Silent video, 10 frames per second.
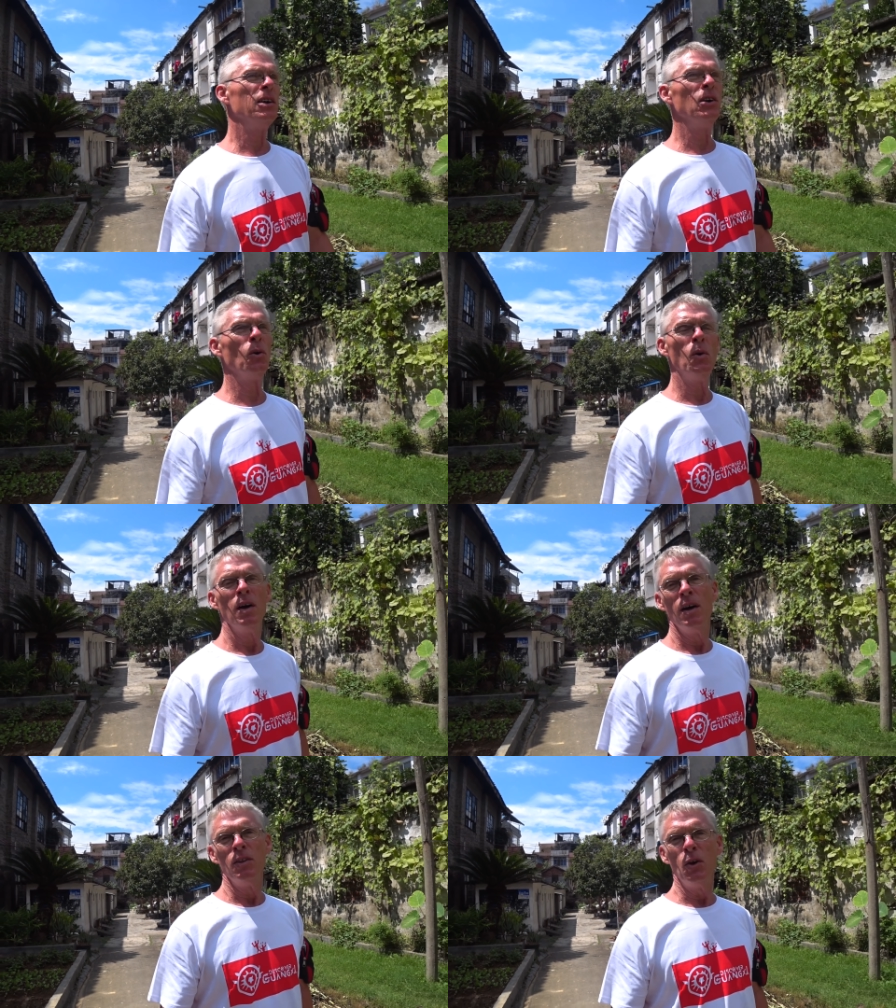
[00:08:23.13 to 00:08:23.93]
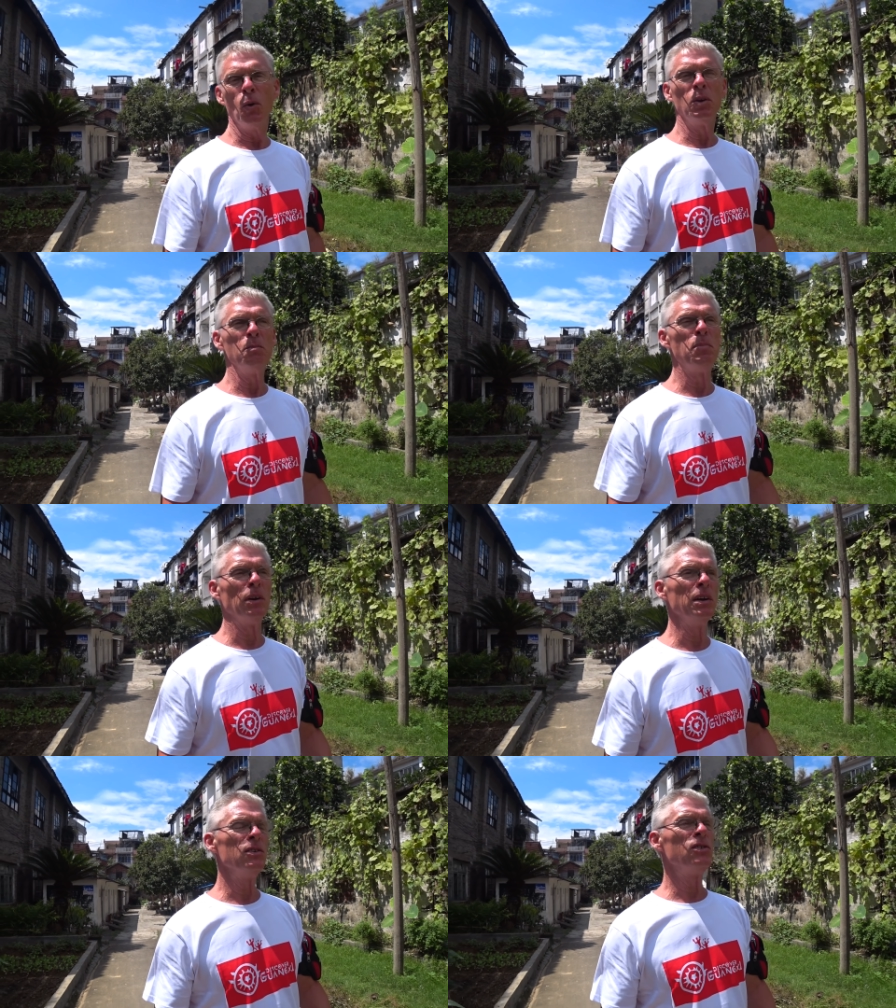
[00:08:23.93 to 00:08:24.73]
You know, the older
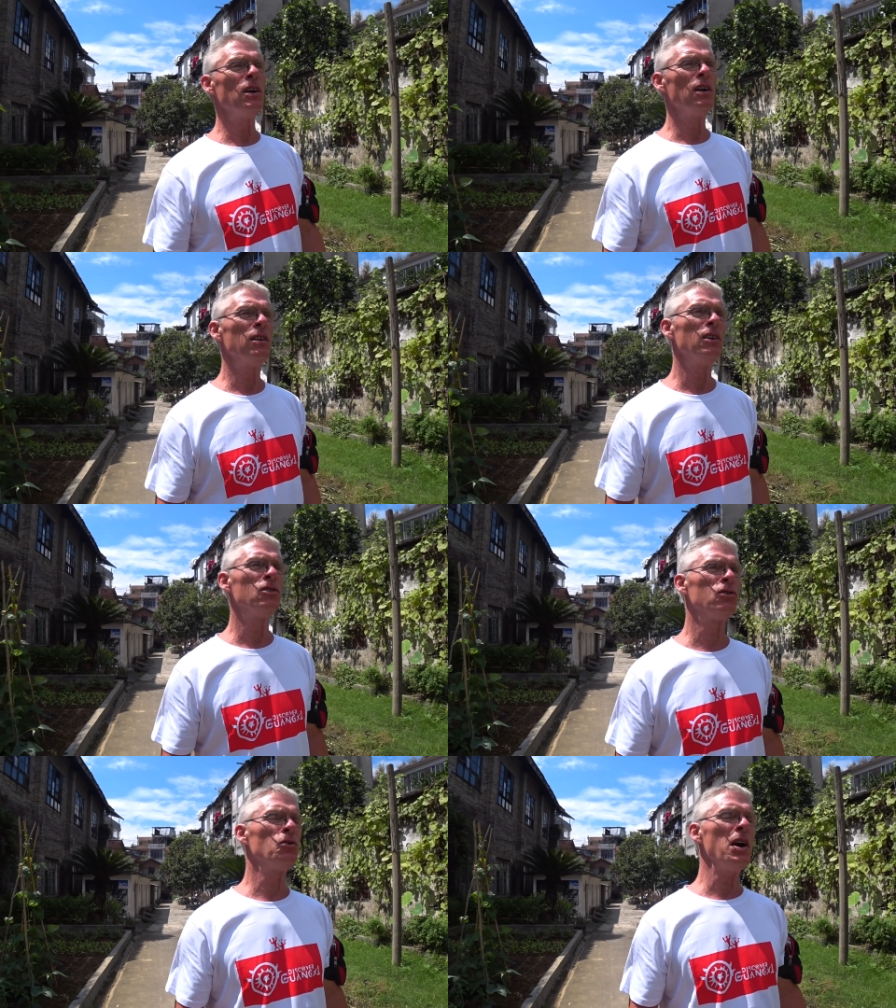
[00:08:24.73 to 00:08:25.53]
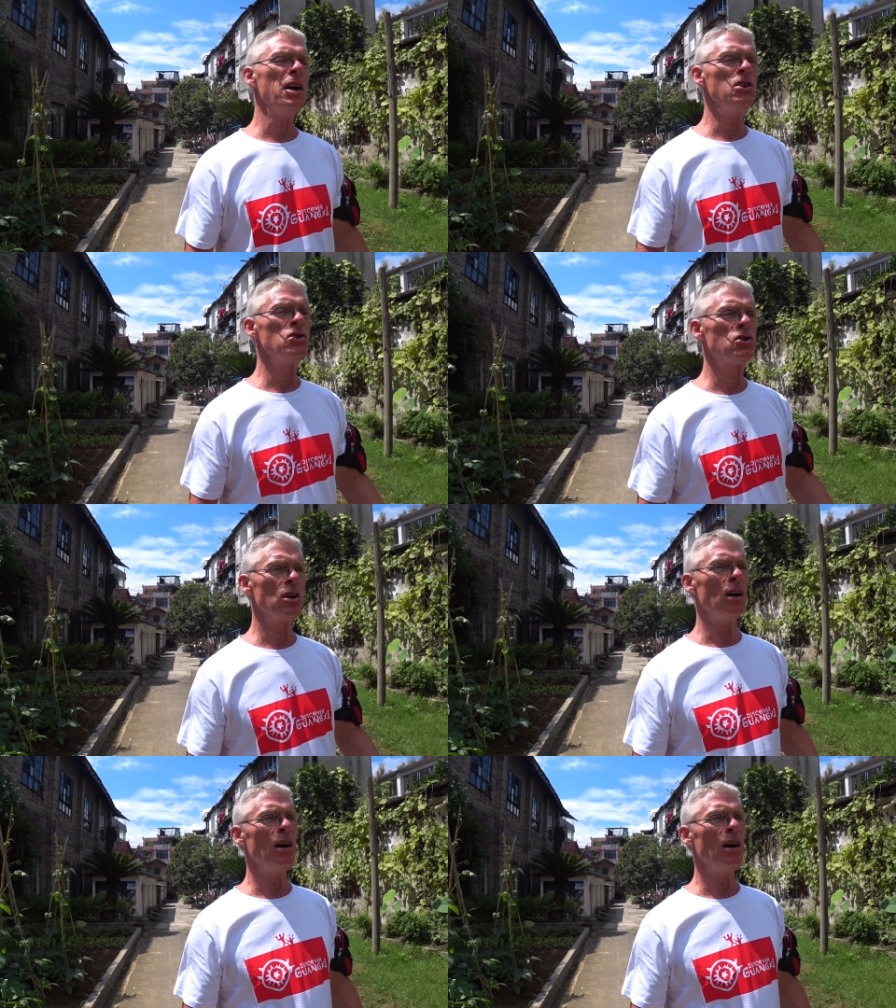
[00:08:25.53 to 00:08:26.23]
buildings, the strange